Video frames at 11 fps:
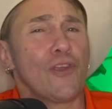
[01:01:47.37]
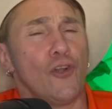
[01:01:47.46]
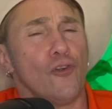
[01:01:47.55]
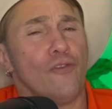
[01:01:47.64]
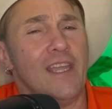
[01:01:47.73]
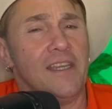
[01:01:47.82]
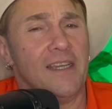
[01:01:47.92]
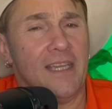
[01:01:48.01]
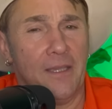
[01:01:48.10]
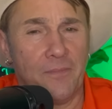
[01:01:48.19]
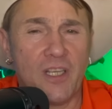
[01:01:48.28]
Korea
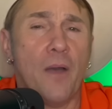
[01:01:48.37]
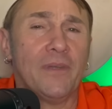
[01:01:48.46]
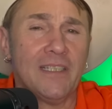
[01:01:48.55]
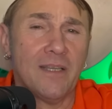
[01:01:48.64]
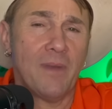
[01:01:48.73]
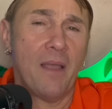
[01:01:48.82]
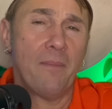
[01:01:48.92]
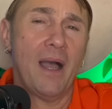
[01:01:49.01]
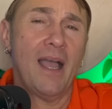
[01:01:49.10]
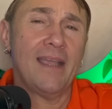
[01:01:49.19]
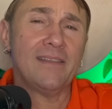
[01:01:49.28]
keeps coming to my
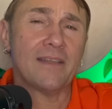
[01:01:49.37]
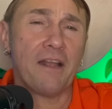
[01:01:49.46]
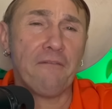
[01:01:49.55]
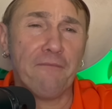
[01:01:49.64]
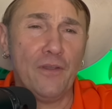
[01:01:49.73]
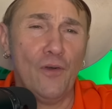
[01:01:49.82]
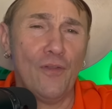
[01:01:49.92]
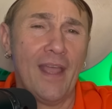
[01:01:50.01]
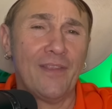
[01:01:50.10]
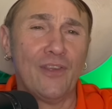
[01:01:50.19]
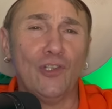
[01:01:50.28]
mind, and I feel
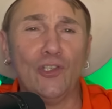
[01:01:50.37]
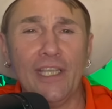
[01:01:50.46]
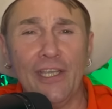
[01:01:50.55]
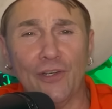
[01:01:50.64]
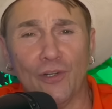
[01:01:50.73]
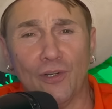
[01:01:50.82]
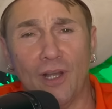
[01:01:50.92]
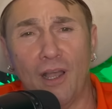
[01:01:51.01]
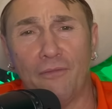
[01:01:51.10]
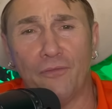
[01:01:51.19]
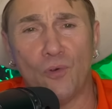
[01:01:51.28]
that the leader
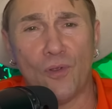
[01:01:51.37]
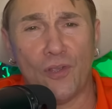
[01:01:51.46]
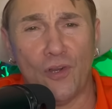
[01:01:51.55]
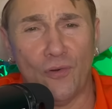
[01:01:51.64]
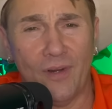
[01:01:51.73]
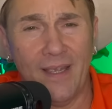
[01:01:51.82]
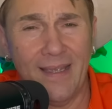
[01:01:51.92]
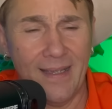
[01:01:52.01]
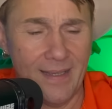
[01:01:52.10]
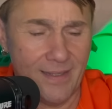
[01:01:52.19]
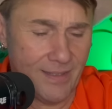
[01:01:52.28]
of North Korea
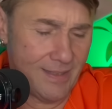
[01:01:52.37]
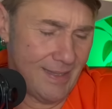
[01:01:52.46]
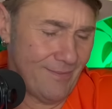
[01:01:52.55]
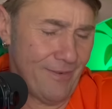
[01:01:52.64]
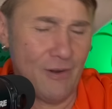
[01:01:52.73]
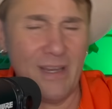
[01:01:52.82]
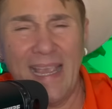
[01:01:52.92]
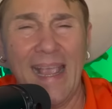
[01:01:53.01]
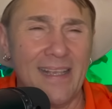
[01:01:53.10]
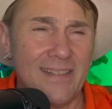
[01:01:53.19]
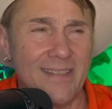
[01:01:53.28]
is very
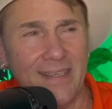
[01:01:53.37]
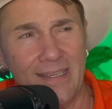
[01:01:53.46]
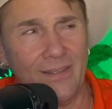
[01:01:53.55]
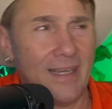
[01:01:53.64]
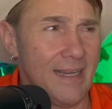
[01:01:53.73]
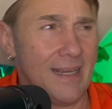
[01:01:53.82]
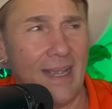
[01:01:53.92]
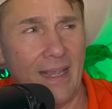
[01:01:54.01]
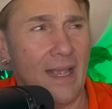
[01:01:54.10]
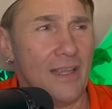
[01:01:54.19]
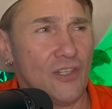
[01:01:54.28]
antsy. Like
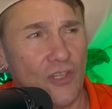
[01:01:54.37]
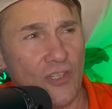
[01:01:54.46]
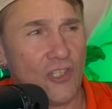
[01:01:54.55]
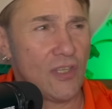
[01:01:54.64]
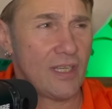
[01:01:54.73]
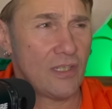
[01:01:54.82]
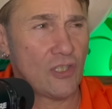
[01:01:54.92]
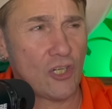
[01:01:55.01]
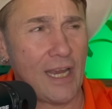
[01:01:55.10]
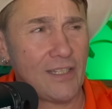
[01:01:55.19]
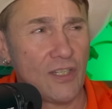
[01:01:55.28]
I
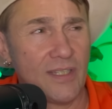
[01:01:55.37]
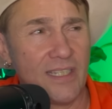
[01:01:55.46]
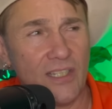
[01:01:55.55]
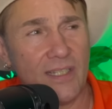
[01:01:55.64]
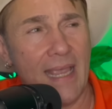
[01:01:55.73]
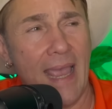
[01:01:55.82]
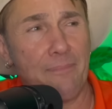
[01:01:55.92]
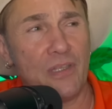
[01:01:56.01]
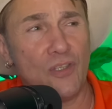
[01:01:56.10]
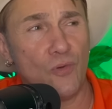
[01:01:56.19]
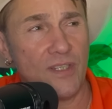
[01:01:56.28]
tried to tap
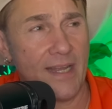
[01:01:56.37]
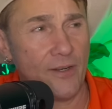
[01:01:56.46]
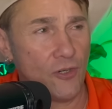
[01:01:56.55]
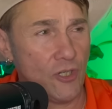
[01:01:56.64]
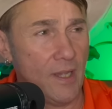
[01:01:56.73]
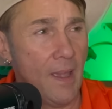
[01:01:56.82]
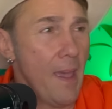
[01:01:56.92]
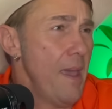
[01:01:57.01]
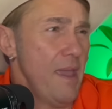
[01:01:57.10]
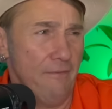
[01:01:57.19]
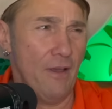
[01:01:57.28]
into his energy.
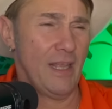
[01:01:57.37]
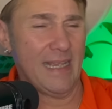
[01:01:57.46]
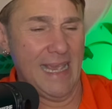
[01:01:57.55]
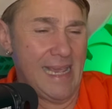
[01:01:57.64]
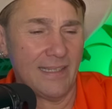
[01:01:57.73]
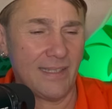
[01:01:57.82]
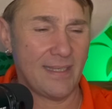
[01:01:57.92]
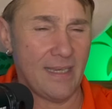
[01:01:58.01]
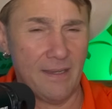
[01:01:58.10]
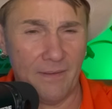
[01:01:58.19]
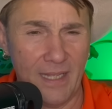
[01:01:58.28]
He felt like
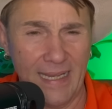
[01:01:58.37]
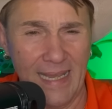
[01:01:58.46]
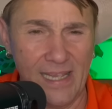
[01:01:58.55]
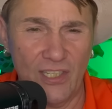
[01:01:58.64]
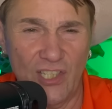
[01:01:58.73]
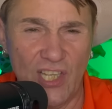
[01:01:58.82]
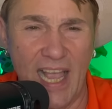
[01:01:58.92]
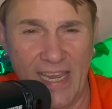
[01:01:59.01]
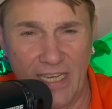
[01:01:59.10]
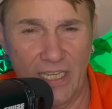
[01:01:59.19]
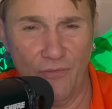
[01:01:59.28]
antsy and like
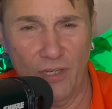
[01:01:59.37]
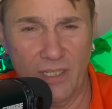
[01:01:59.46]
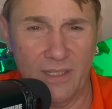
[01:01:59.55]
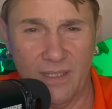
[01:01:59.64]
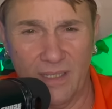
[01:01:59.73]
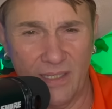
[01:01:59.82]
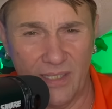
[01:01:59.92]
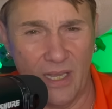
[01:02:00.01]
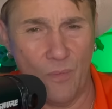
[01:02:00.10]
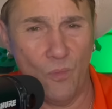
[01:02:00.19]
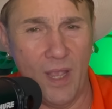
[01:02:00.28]
anxiety ridden in
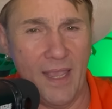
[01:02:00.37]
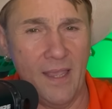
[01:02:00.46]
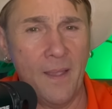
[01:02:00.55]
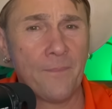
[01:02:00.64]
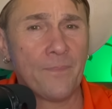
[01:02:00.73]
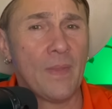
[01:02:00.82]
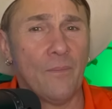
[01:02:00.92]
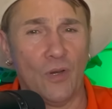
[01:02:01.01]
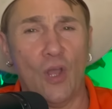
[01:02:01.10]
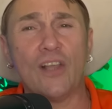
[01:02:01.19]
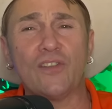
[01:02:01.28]
some way,
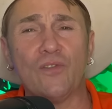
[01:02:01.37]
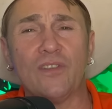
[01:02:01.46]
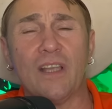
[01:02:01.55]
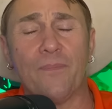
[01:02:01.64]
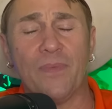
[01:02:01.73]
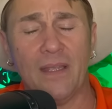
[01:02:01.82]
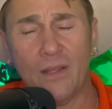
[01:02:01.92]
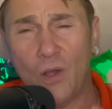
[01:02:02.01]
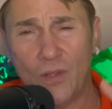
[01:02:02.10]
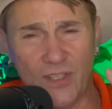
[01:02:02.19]
but also something all of a